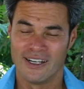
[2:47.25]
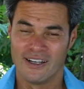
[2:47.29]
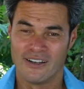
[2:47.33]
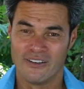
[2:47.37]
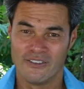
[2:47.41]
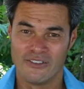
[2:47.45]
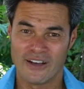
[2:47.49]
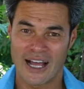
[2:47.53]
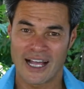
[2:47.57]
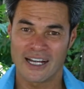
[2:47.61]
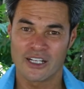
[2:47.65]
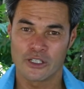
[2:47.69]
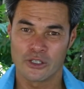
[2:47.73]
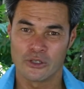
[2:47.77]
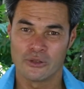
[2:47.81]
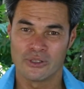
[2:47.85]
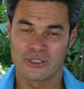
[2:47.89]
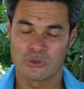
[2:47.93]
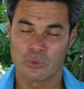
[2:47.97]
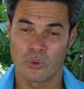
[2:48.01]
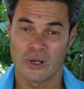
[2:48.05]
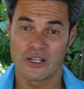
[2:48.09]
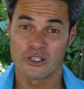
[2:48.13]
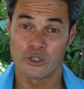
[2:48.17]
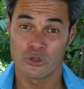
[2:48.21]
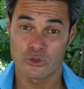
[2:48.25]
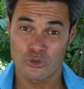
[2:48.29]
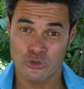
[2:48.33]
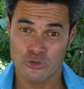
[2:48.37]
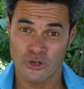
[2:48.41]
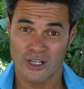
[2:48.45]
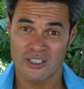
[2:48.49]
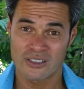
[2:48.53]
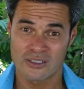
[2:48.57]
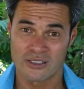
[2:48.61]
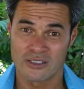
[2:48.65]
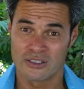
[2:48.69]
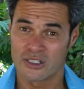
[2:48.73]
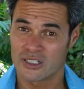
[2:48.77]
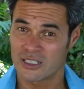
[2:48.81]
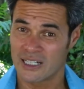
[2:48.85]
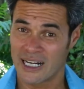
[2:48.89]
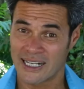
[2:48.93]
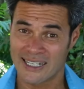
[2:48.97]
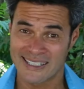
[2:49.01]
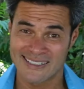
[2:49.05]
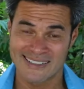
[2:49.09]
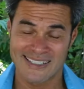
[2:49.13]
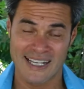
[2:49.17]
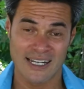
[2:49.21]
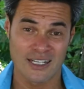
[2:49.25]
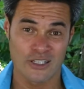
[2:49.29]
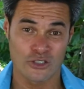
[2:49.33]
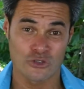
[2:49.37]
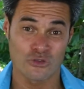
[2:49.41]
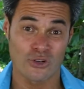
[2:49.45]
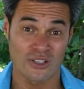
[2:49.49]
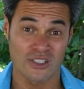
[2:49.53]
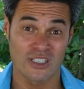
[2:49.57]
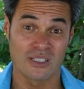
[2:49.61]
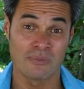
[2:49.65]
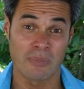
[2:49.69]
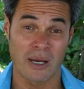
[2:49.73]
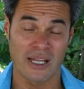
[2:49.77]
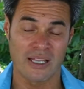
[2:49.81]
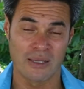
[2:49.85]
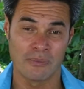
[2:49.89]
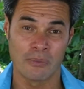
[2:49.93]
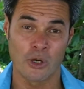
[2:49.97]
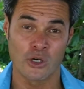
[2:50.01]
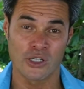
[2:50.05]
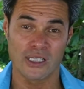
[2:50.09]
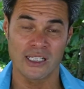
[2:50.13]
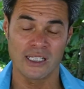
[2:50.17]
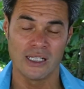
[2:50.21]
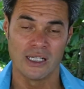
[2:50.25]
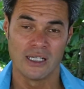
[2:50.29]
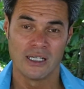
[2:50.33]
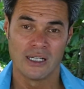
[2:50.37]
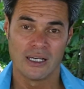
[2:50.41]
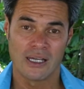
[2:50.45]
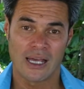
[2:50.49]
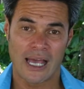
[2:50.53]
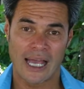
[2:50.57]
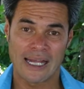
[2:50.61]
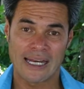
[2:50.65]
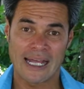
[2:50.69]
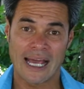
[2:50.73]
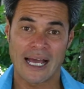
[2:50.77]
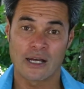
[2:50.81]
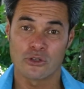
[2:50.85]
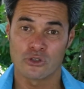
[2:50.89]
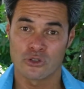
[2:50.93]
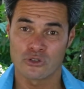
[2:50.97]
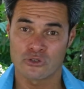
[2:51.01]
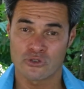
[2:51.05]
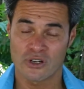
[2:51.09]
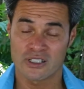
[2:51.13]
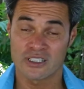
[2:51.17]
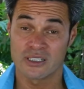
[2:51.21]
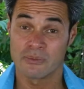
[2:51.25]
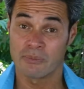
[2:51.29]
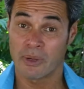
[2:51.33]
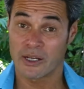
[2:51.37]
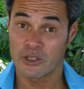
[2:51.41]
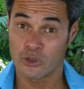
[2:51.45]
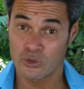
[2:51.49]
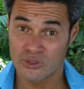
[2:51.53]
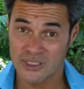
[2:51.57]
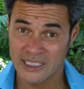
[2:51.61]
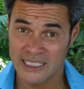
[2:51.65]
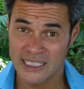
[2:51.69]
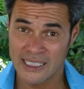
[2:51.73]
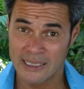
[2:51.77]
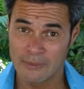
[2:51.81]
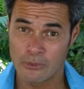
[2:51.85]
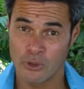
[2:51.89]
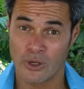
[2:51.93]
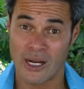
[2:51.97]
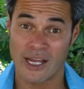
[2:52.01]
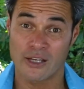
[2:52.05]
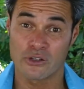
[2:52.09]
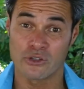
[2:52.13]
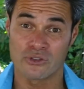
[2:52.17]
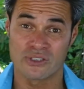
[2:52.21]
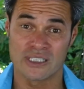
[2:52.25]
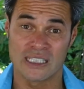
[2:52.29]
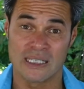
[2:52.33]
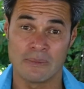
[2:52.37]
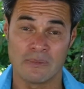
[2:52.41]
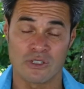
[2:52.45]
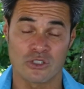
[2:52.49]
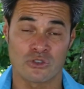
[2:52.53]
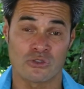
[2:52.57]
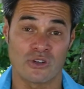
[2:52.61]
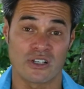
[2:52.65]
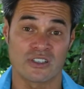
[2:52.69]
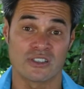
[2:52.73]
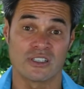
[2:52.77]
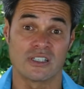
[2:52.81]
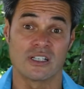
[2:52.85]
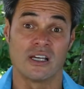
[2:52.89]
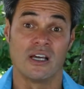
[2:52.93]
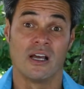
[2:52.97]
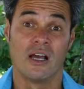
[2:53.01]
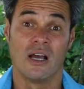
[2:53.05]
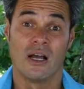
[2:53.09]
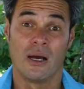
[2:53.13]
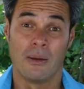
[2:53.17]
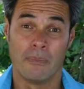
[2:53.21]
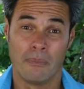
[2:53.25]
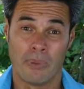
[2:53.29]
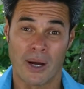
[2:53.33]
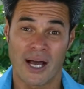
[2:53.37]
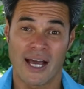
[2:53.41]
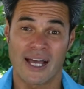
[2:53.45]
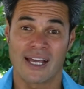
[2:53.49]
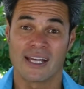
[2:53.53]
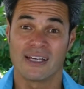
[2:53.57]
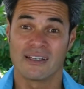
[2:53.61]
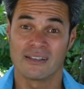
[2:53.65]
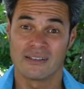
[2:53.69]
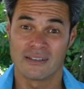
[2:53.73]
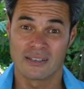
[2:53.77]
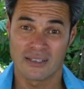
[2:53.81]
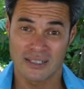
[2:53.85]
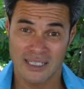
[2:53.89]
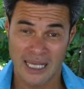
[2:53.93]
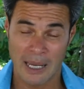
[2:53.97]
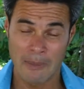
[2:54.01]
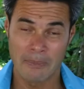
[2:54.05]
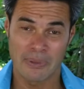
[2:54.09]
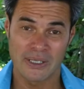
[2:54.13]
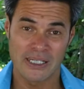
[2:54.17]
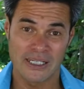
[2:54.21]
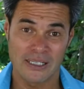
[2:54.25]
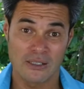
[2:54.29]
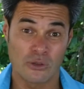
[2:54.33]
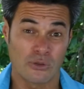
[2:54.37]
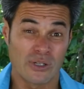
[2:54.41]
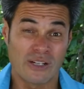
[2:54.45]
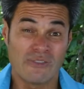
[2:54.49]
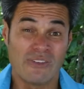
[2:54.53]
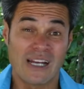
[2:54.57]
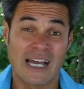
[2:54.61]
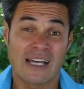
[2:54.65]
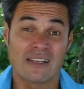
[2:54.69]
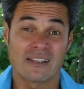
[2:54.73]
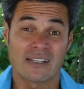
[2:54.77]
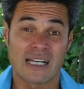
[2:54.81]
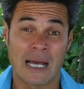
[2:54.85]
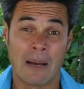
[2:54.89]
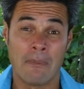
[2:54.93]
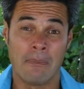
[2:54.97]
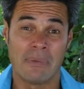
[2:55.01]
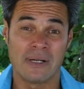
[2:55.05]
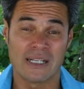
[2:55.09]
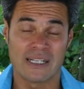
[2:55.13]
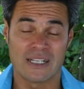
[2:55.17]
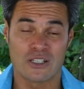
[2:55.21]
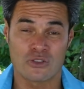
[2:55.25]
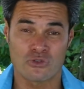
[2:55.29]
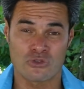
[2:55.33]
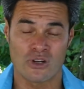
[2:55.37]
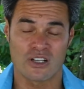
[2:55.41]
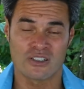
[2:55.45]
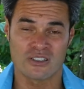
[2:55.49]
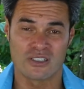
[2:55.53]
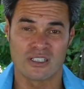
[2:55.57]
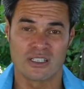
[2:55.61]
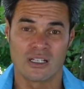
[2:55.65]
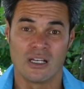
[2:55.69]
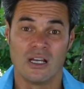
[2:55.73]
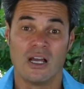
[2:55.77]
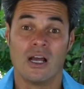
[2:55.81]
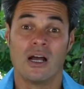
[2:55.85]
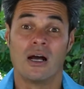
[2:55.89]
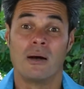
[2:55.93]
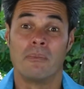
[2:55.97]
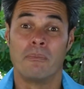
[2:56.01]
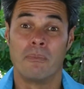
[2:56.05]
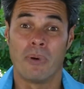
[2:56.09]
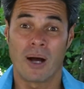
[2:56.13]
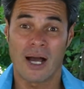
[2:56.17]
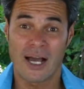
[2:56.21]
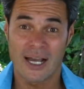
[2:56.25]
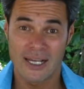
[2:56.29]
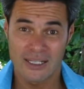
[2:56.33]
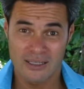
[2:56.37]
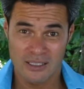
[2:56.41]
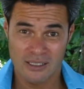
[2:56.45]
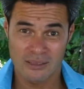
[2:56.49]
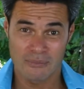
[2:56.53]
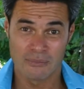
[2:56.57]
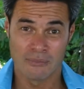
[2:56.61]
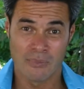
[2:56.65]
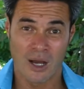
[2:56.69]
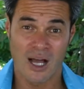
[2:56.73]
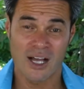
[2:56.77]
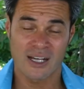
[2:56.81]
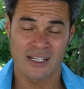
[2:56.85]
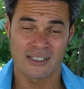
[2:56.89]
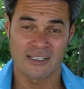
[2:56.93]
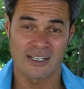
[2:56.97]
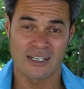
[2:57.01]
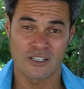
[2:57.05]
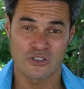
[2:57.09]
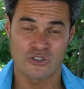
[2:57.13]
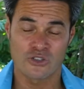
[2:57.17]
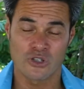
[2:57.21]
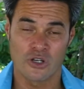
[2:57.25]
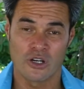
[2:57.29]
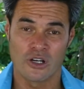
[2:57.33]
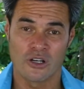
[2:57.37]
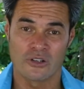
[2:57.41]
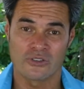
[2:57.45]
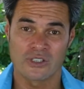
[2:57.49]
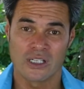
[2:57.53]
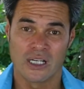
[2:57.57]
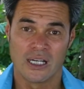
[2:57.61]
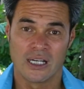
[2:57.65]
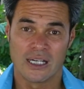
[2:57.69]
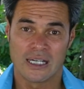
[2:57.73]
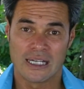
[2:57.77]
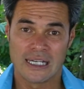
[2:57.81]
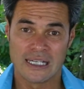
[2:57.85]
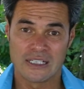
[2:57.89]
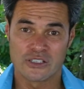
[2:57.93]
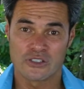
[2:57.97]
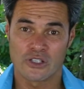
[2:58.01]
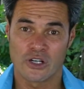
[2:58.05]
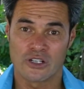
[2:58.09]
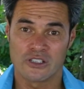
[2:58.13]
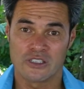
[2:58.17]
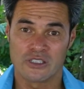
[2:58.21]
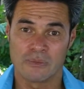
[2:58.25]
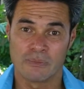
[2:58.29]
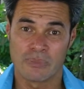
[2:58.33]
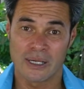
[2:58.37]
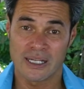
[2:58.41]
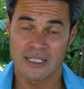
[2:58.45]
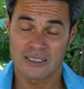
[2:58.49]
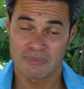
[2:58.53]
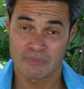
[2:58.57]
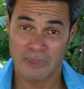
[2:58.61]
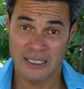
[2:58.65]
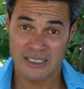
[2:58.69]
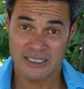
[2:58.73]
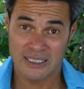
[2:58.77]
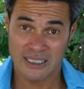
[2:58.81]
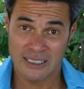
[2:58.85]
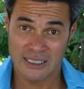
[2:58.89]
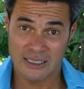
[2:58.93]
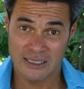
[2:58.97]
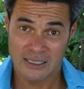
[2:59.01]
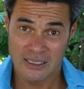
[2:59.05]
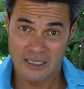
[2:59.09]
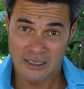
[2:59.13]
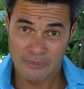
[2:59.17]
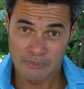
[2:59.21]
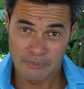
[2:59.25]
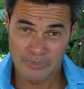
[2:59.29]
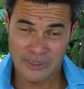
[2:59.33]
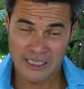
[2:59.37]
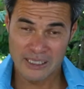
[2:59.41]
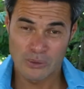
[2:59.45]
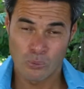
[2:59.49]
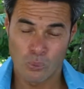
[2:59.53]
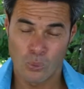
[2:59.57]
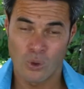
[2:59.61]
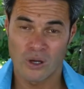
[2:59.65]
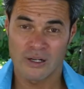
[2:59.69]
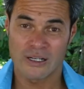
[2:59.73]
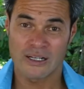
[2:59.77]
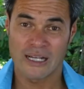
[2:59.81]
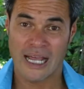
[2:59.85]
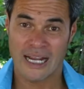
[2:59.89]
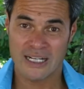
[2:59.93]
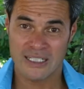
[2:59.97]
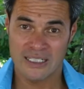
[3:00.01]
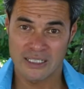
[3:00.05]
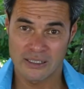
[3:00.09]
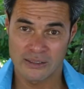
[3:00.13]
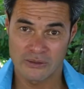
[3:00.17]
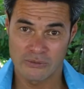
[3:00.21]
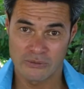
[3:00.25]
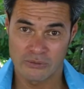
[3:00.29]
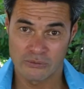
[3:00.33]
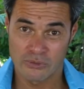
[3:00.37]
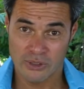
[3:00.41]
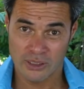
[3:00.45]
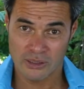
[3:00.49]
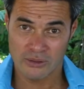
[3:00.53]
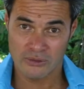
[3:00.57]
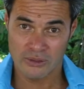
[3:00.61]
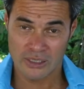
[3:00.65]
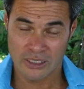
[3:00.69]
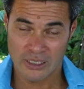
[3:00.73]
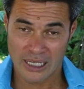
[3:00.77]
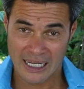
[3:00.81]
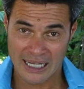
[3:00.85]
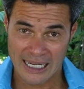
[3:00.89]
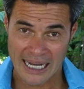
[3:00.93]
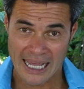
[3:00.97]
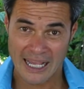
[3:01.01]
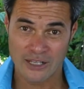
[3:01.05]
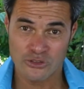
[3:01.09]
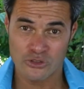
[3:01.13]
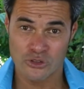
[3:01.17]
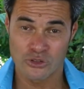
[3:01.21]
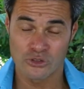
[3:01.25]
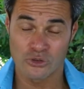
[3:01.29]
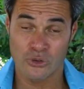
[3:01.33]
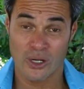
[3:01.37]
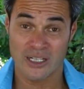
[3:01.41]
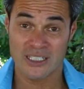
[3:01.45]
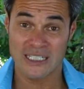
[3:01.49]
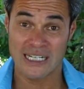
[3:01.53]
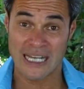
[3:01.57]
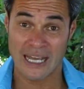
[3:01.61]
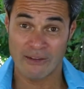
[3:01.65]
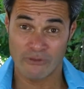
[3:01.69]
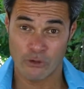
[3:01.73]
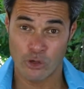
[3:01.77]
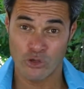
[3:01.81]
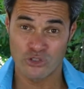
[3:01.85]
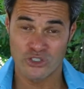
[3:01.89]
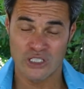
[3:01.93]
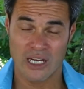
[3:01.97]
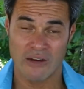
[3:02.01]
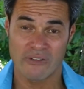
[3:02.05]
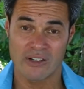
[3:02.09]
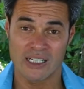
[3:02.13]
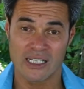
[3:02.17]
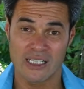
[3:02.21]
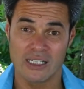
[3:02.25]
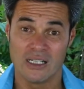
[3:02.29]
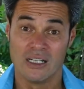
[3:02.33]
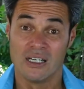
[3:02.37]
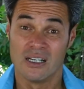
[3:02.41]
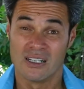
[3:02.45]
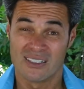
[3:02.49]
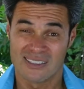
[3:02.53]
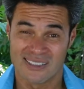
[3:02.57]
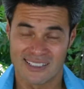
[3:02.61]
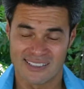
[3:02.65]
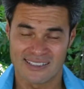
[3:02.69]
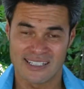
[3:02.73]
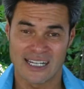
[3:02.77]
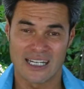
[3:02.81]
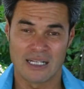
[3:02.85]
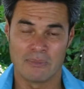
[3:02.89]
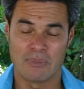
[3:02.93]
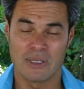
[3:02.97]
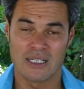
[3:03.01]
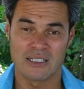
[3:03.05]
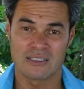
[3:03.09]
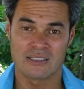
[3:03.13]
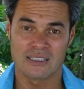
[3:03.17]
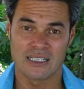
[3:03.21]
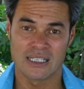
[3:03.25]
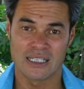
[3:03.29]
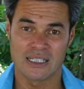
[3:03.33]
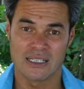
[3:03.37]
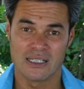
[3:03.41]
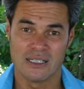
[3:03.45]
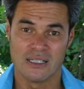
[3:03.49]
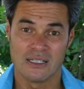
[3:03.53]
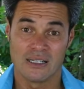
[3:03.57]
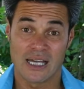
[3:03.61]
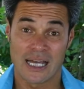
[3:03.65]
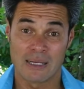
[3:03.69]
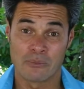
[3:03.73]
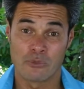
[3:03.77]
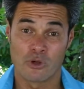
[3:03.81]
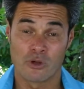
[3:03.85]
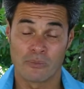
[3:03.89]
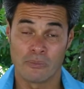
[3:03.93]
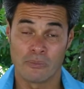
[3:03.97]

Value is where you're trusted, just like a cell is trusted by the body, and how you're trusted by your team, or how your team is trusted by the company, or even how the company is trusted by the market that it serves, is going to basically be what actually allows you to actually have longevity, sustainability, and more